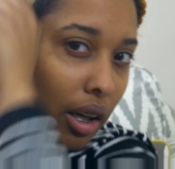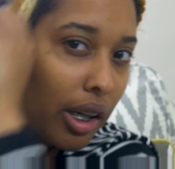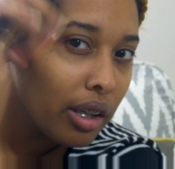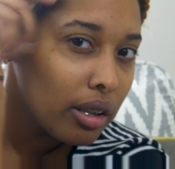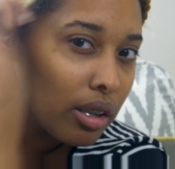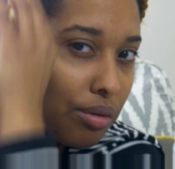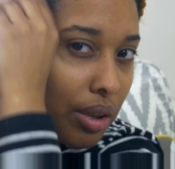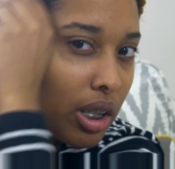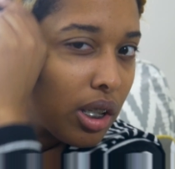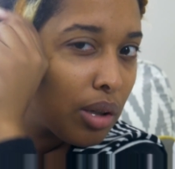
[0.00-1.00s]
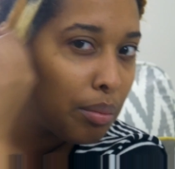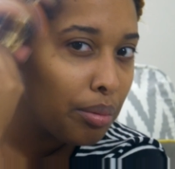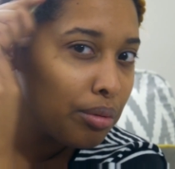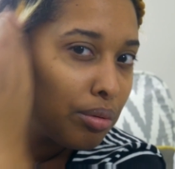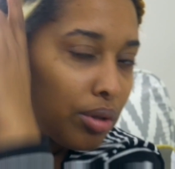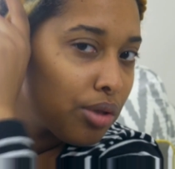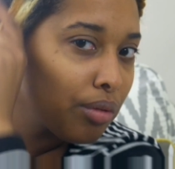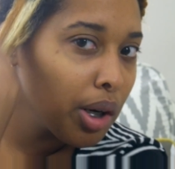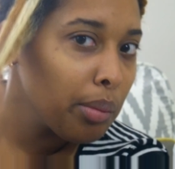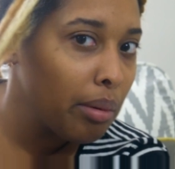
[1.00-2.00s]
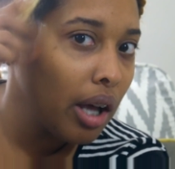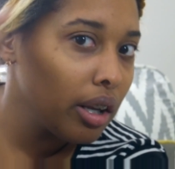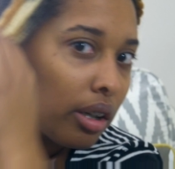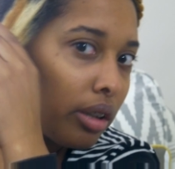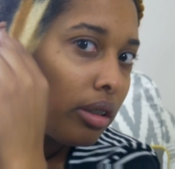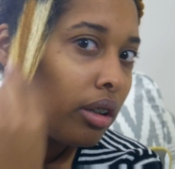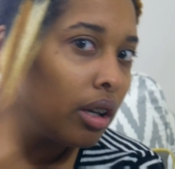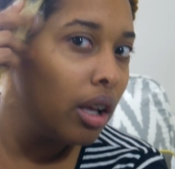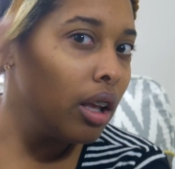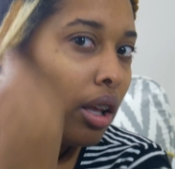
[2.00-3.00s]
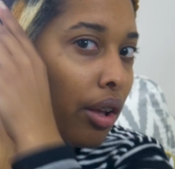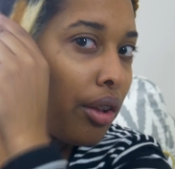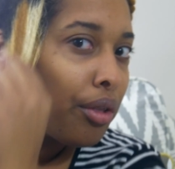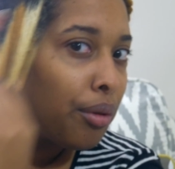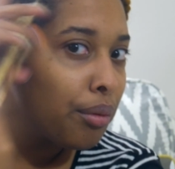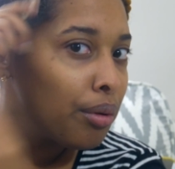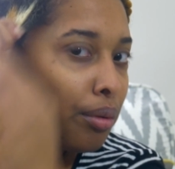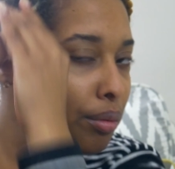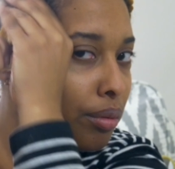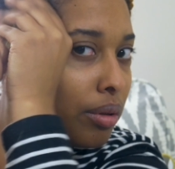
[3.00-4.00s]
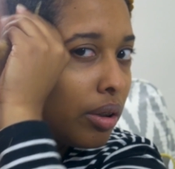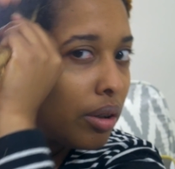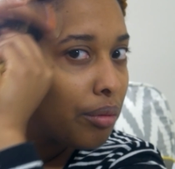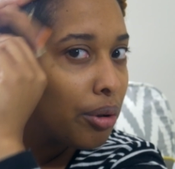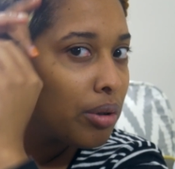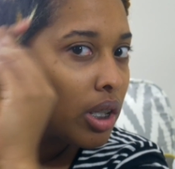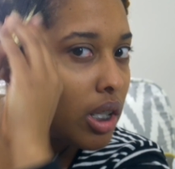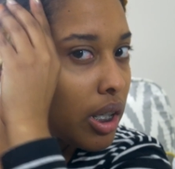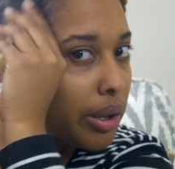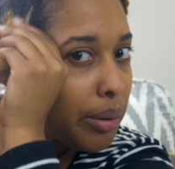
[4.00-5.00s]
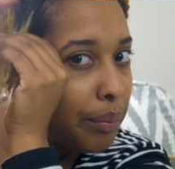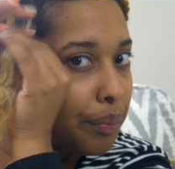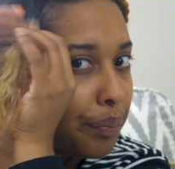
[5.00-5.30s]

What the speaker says: Like, it's really simple. Just run the product through root to tip,